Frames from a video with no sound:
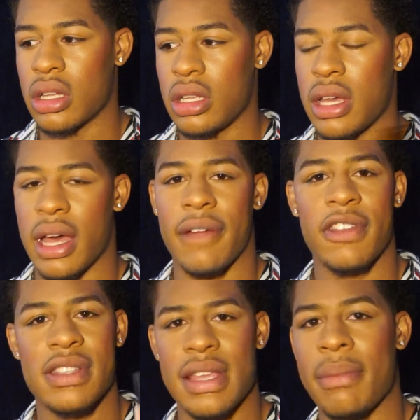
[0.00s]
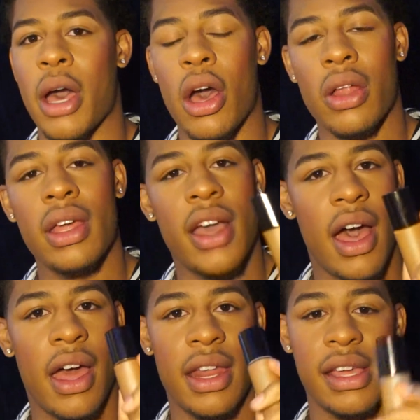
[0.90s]
Yeah, I have to say my only
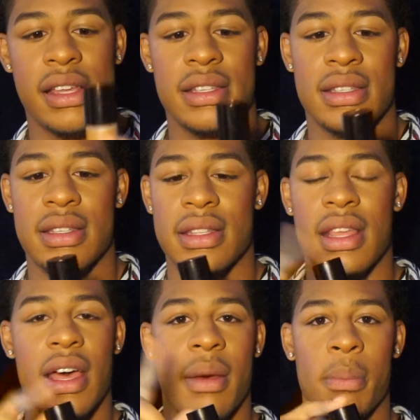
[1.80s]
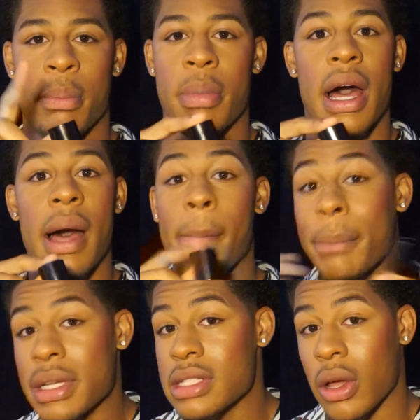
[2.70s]
con is the pump.
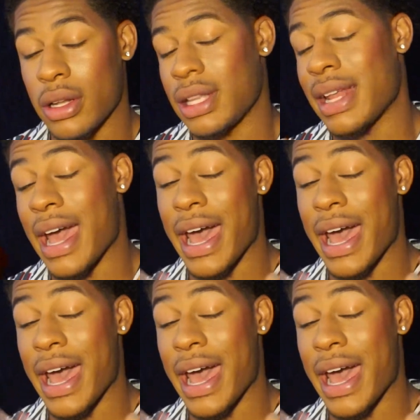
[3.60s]
It's the only thing that